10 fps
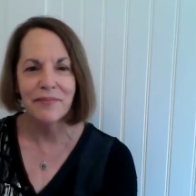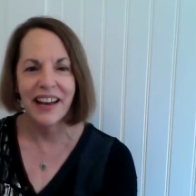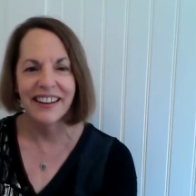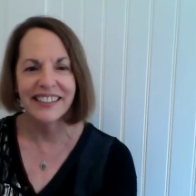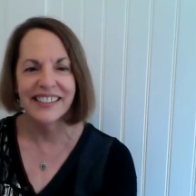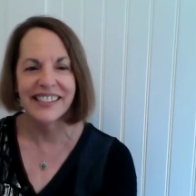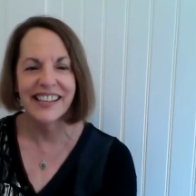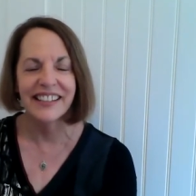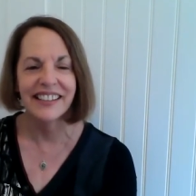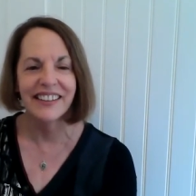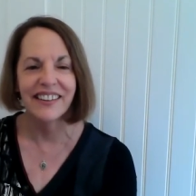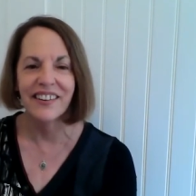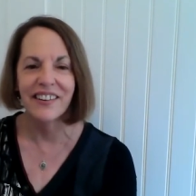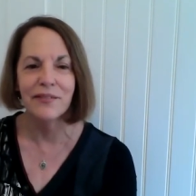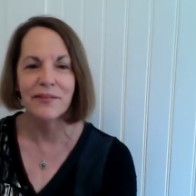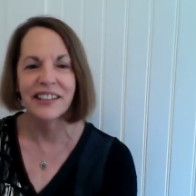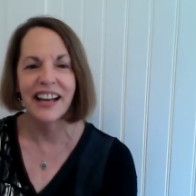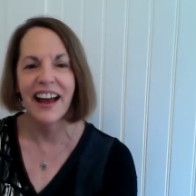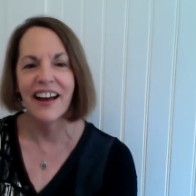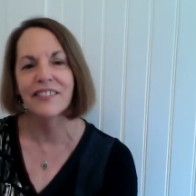when you think about it, sending
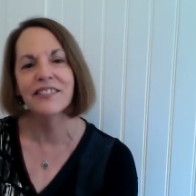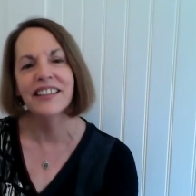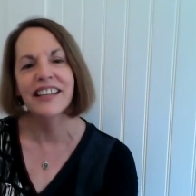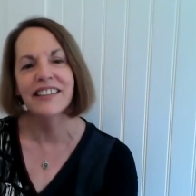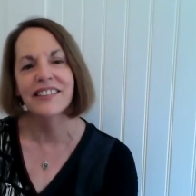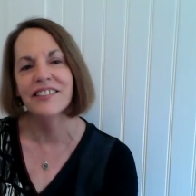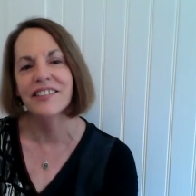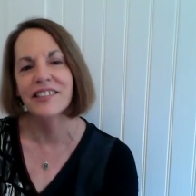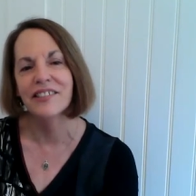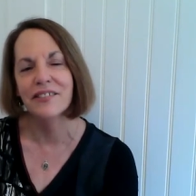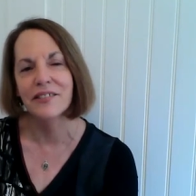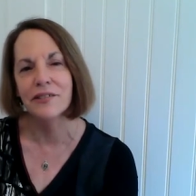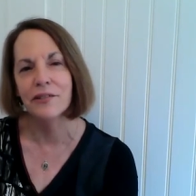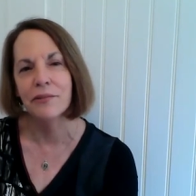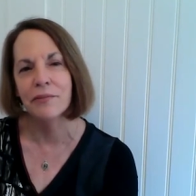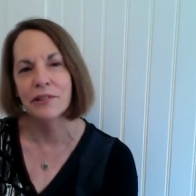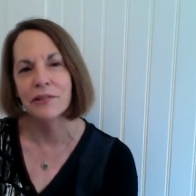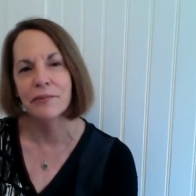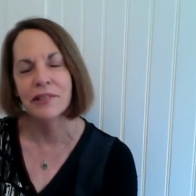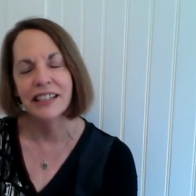artwork out into students'
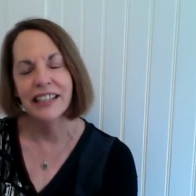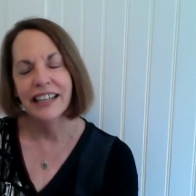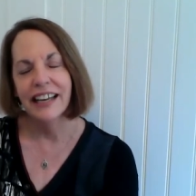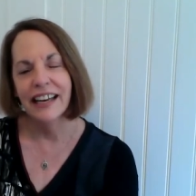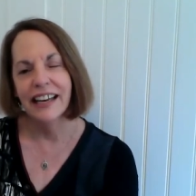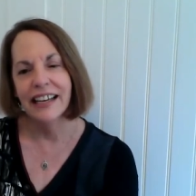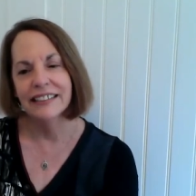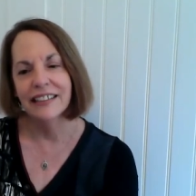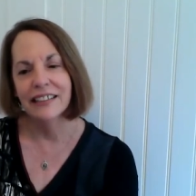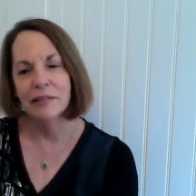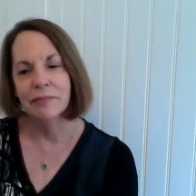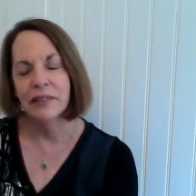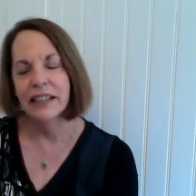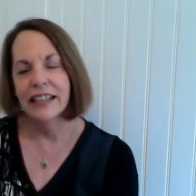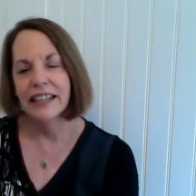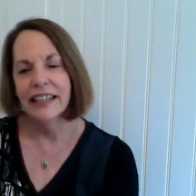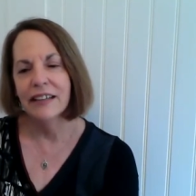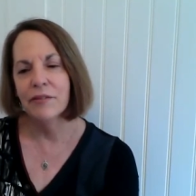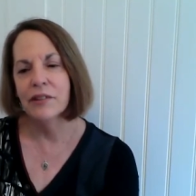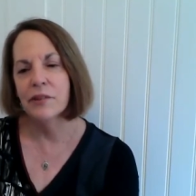dorm rooms. And um,
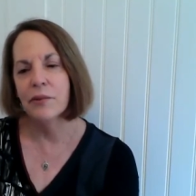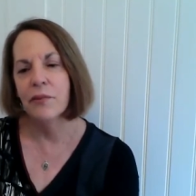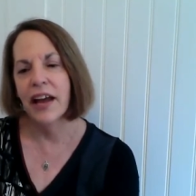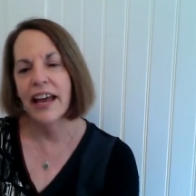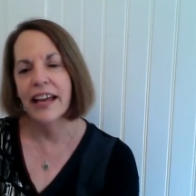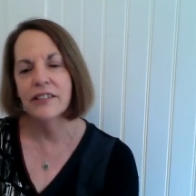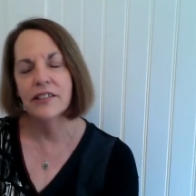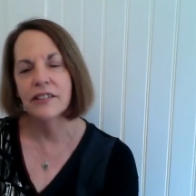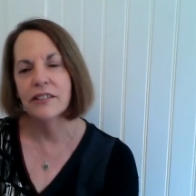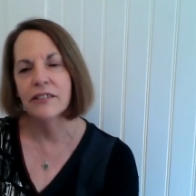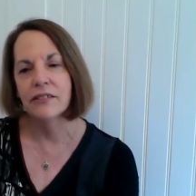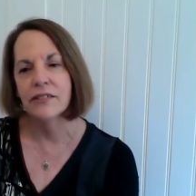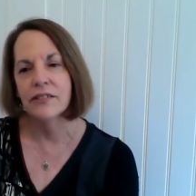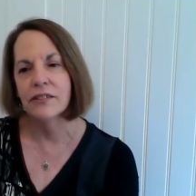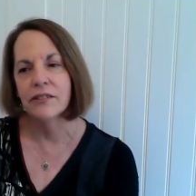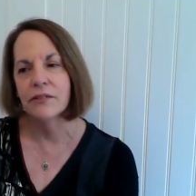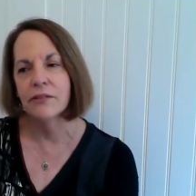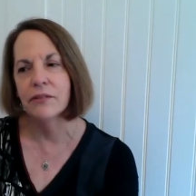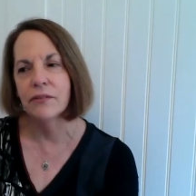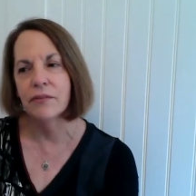it was a way to,
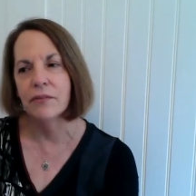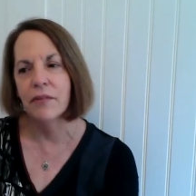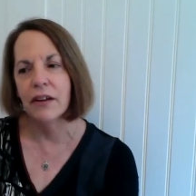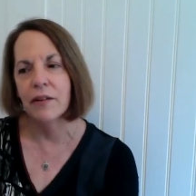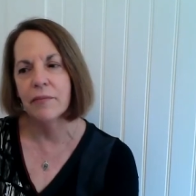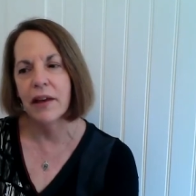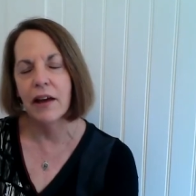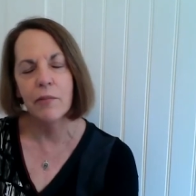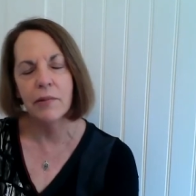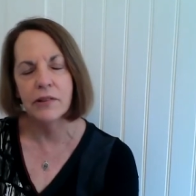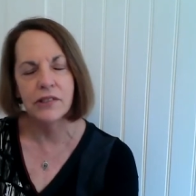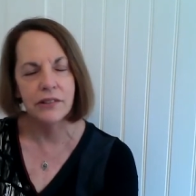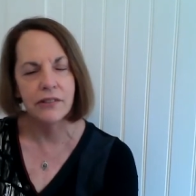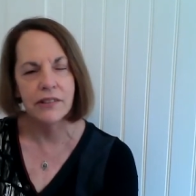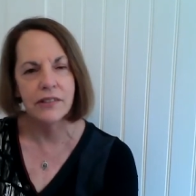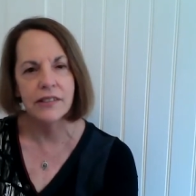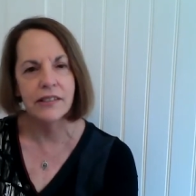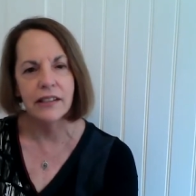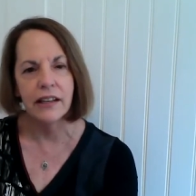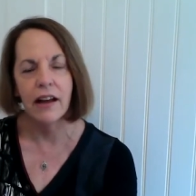to um, help our
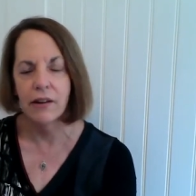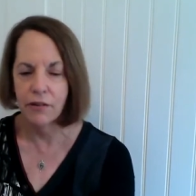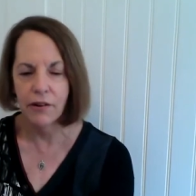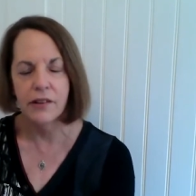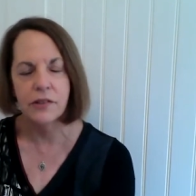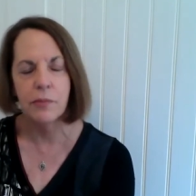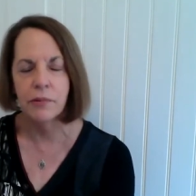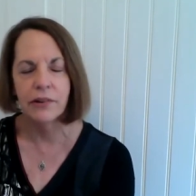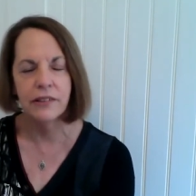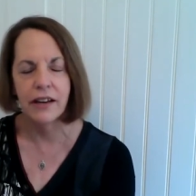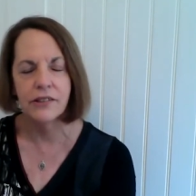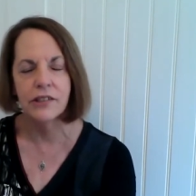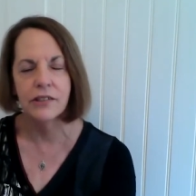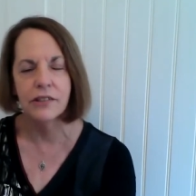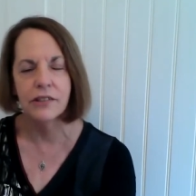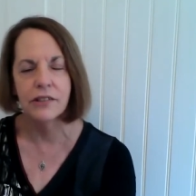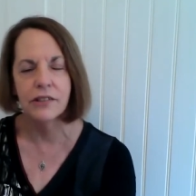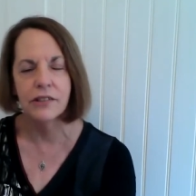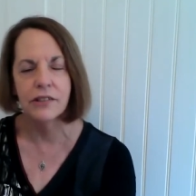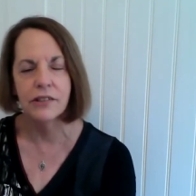students across the board, not
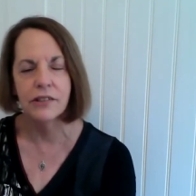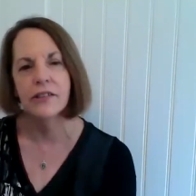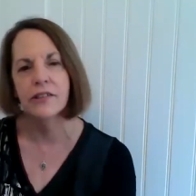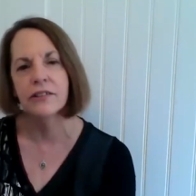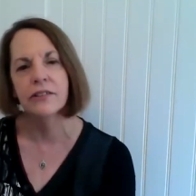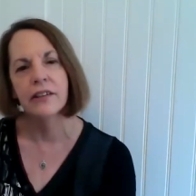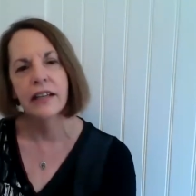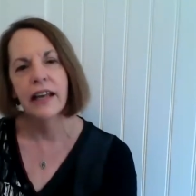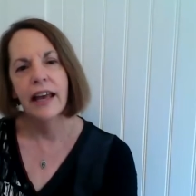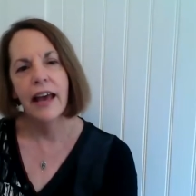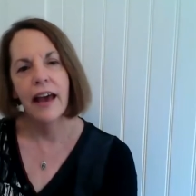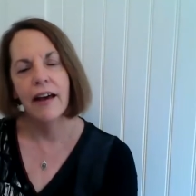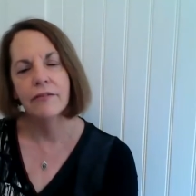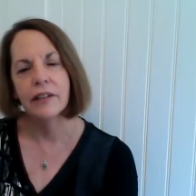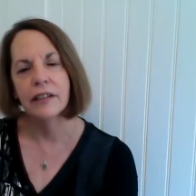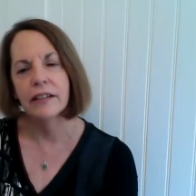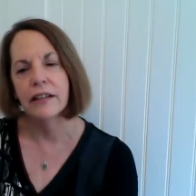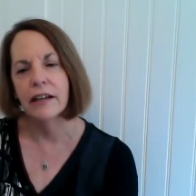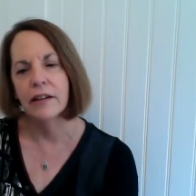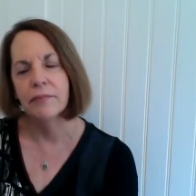just art majors, have
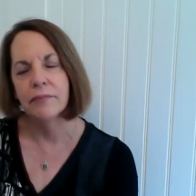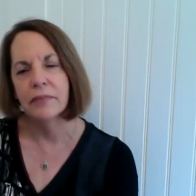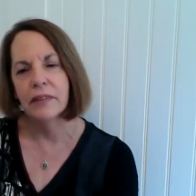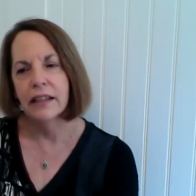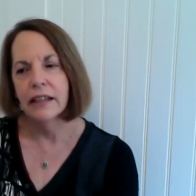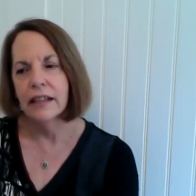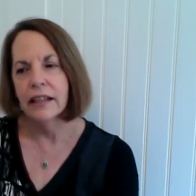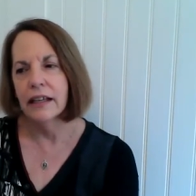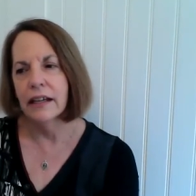a, um,